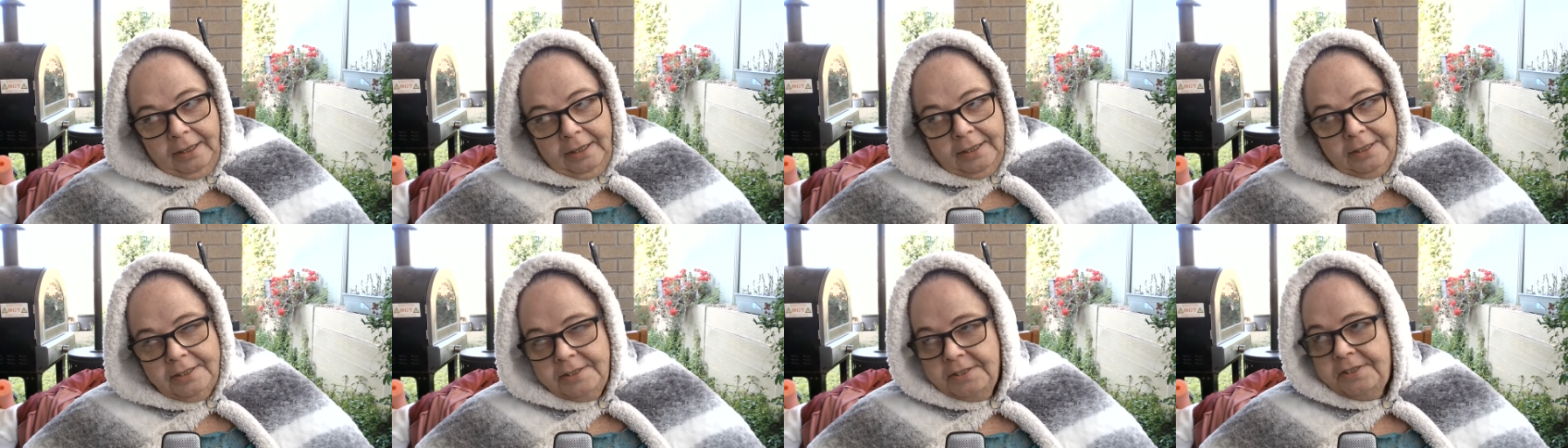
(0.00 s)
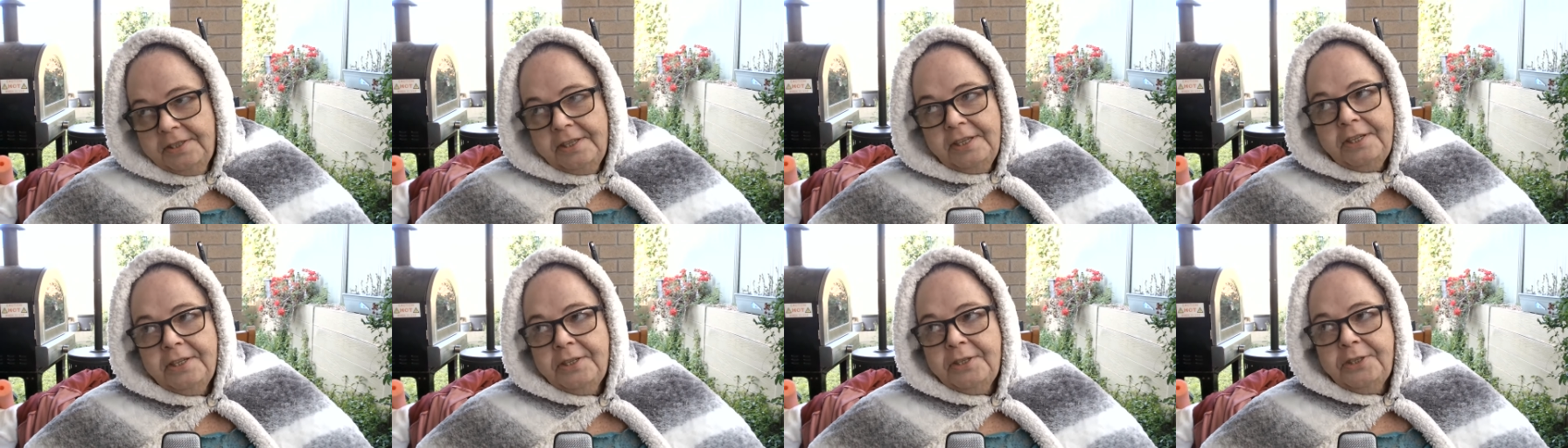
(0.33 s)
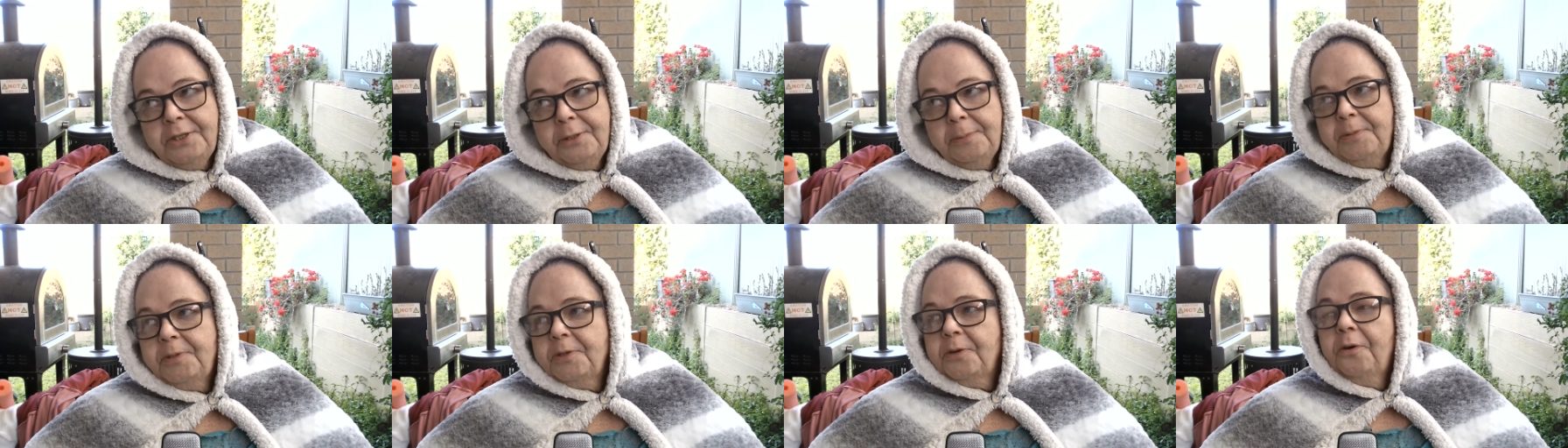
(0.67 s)
consider
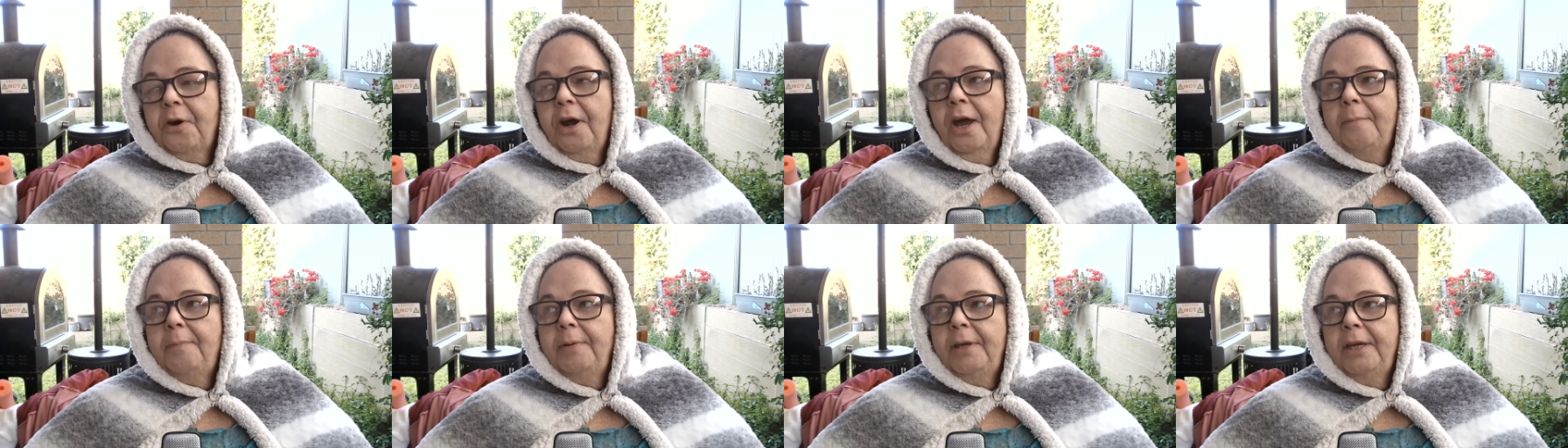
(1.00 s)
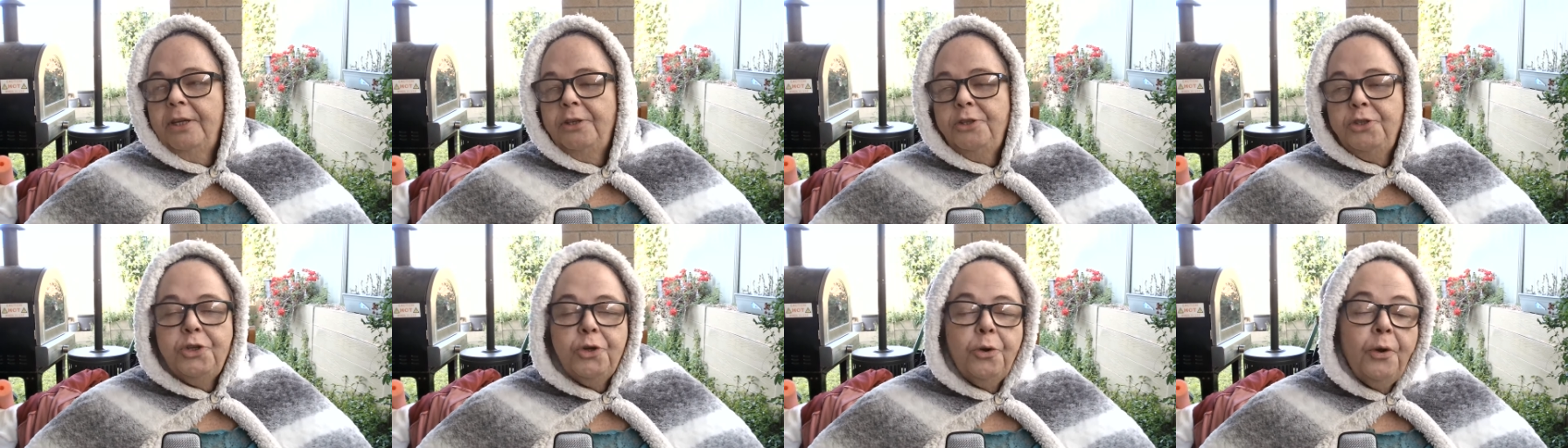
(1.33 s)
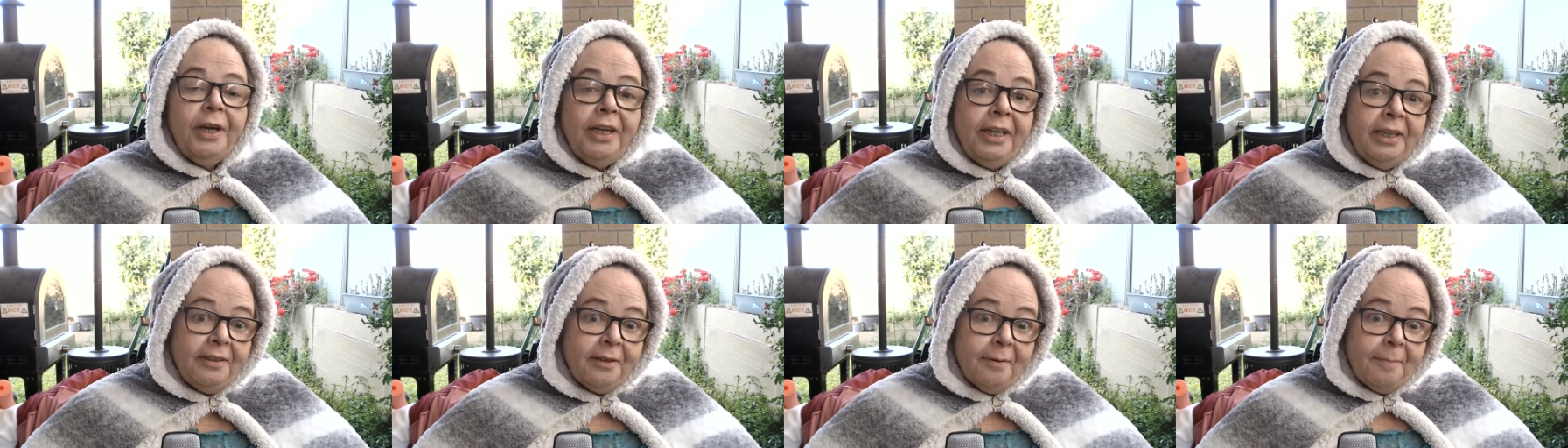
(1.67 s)
subscribing and
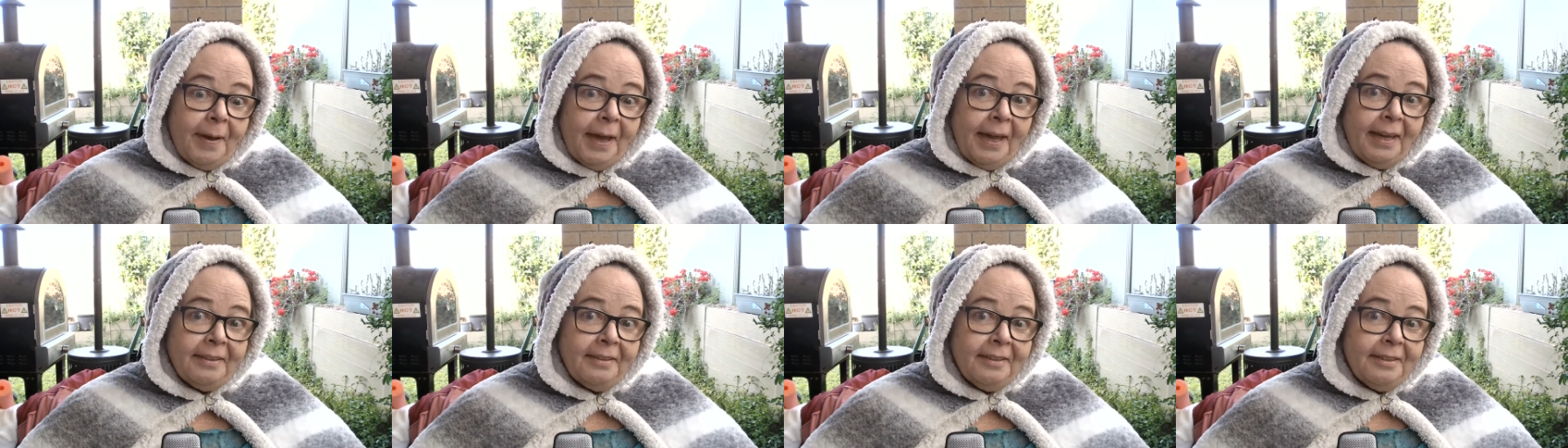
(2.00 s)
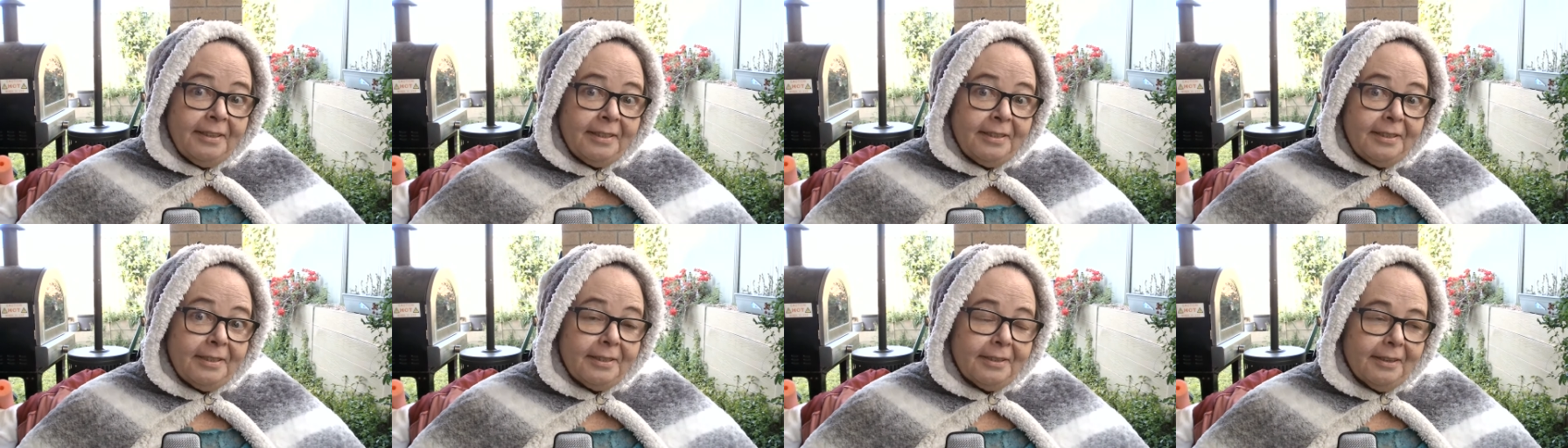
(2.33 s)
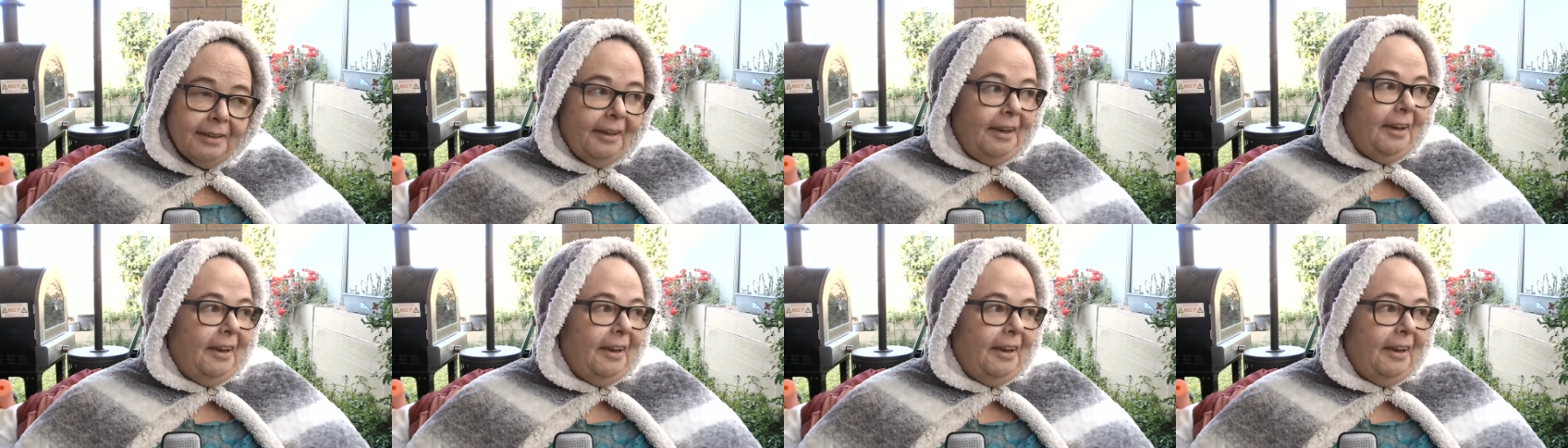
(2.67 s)
joining the madness.